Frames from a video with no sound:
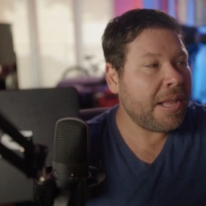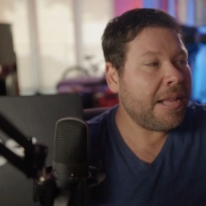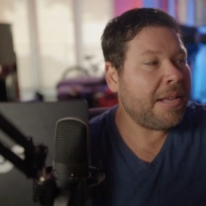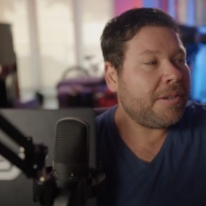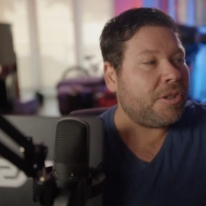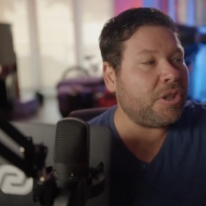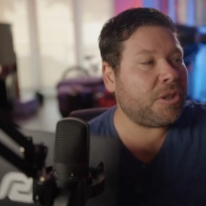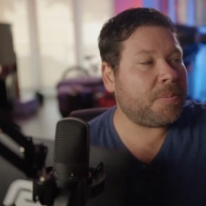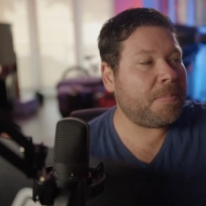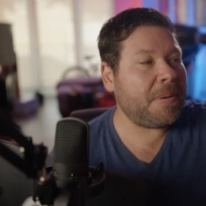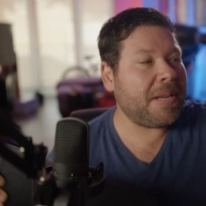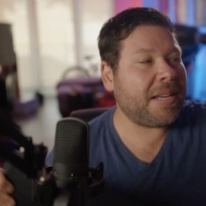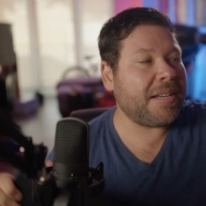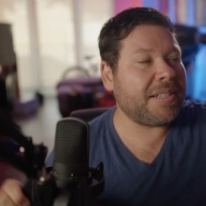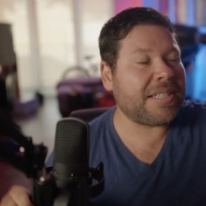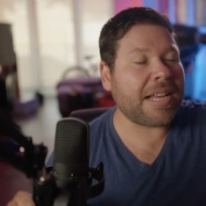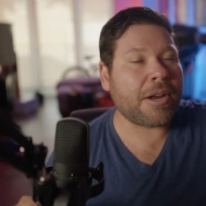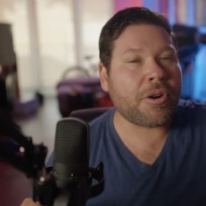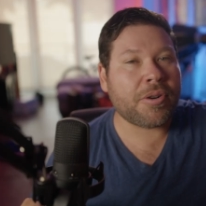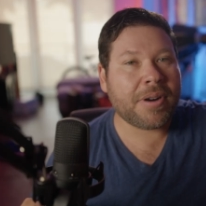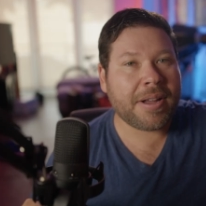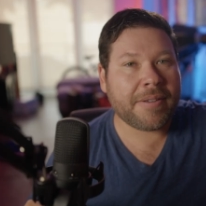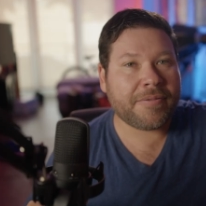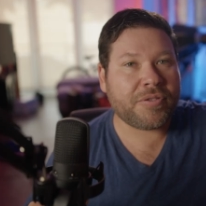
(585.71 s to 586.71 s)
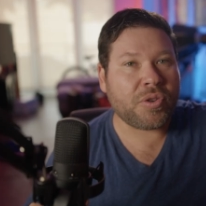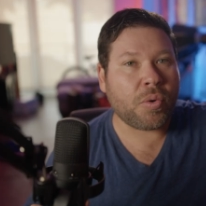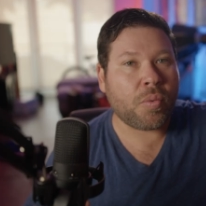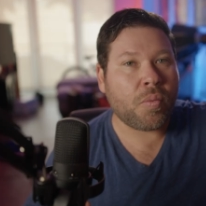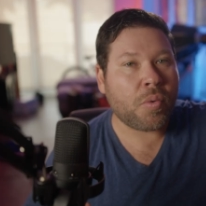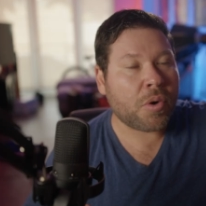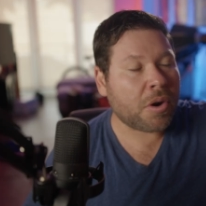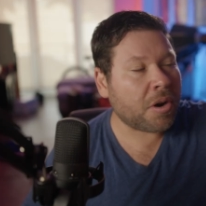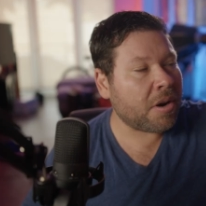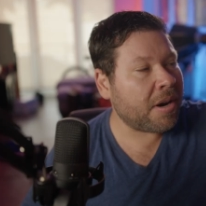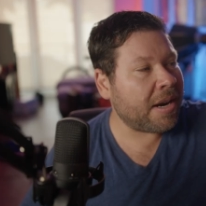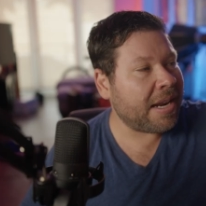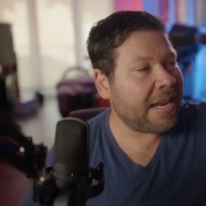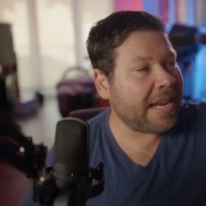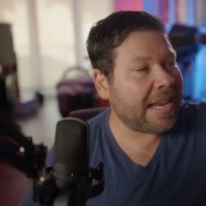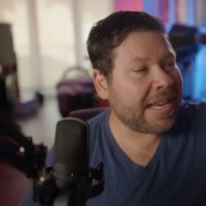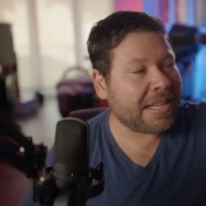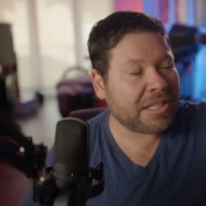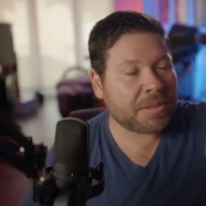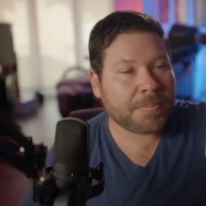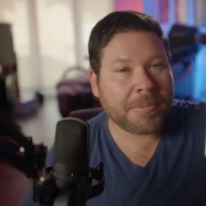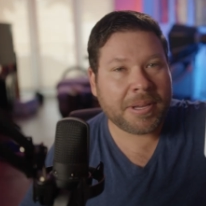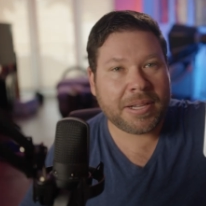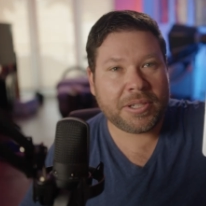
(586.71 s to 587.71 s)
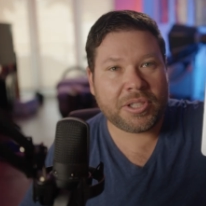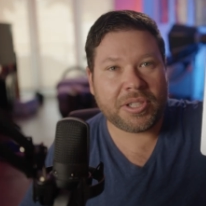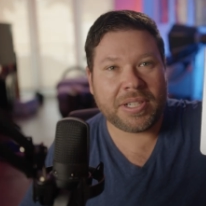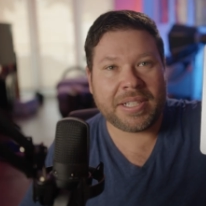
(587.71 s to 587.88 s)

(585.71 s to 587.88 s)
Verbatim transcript: just because I don't have to worry as much.